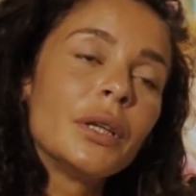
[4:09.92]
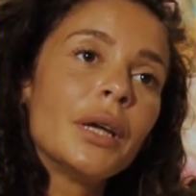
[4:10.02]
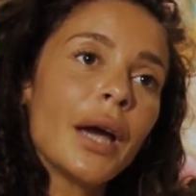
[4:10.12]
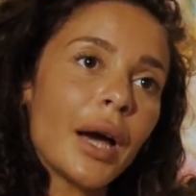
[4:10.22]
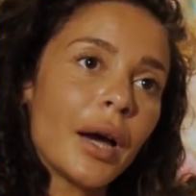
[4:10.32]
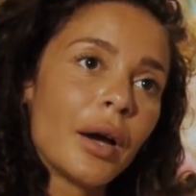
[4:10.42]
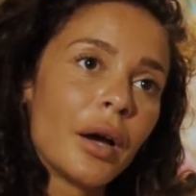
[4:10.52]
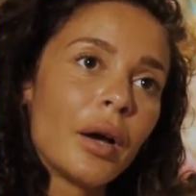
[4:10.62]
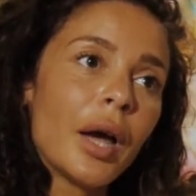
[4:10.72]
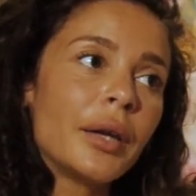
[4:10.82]
Yeah,
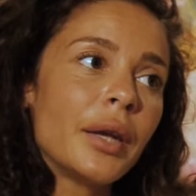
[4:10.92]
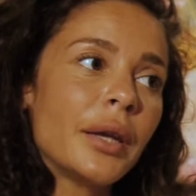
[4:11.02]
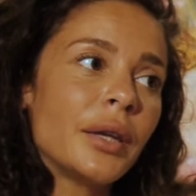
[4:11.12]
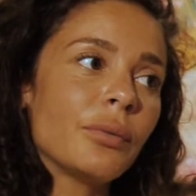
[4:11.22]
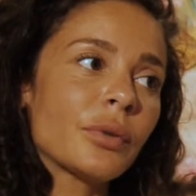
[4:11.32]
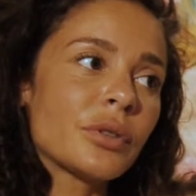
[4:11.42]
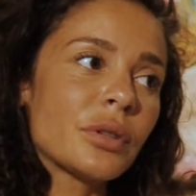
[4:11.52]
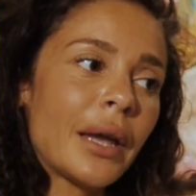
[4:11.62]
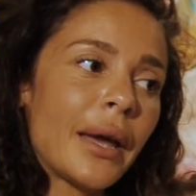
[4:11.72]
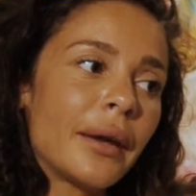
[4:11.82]
and it was
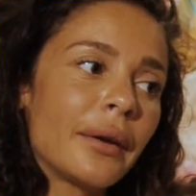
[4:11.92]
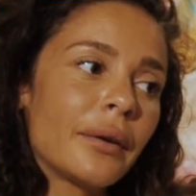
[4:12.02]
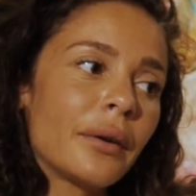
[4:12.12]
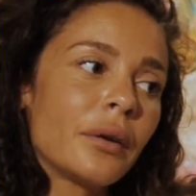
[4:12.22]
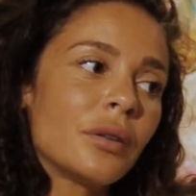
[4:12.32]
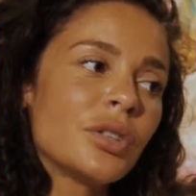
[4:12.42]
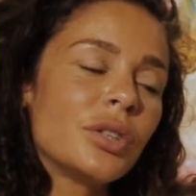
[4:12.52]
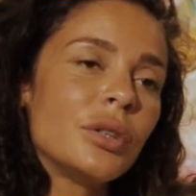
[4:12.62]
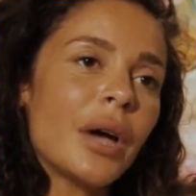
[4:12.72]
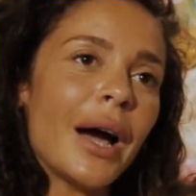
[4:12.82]
like
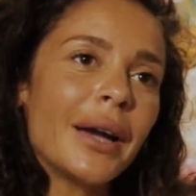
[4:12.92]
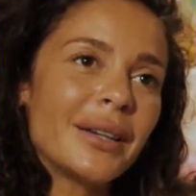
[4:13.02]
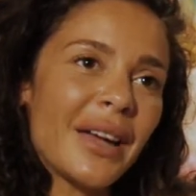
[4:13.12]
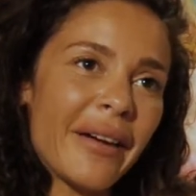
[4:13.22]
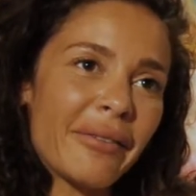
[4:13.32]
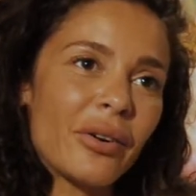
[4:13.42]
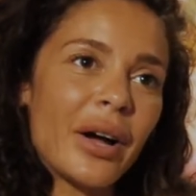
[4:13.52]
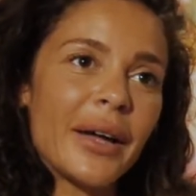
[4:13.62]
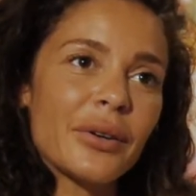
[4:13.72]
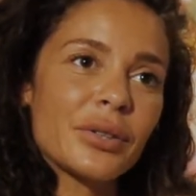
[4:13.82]
she hid the
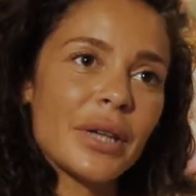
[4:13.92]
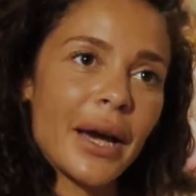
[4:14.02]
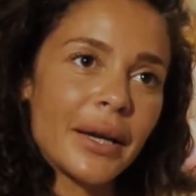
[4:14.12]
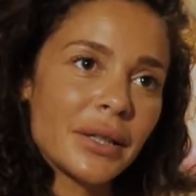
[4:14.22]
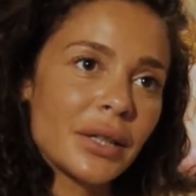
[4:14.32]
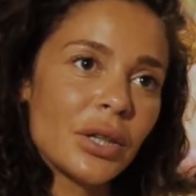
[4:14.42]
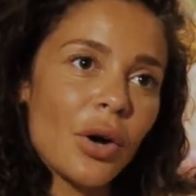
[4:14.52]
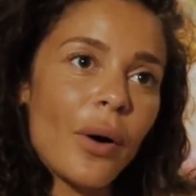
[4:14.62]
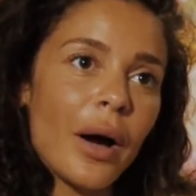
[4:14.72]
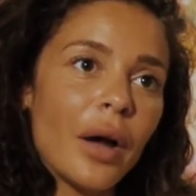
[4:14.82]
avocado, she hid the
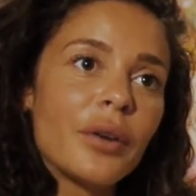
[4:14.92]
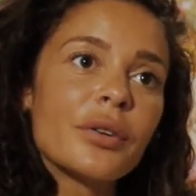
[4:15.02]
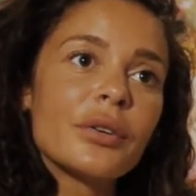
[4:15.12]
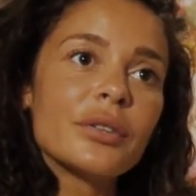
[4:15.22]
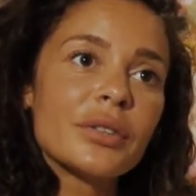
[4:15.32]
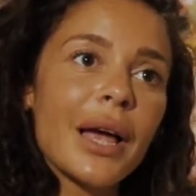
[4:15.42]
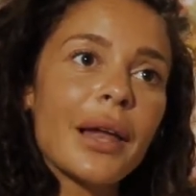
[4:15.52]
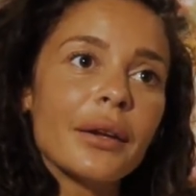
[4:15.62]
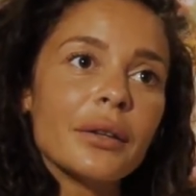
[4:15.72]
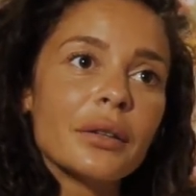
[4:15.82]
quinoa under the
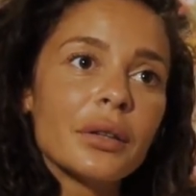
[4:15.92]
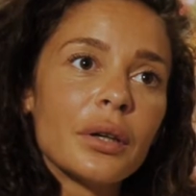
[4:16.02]
salad.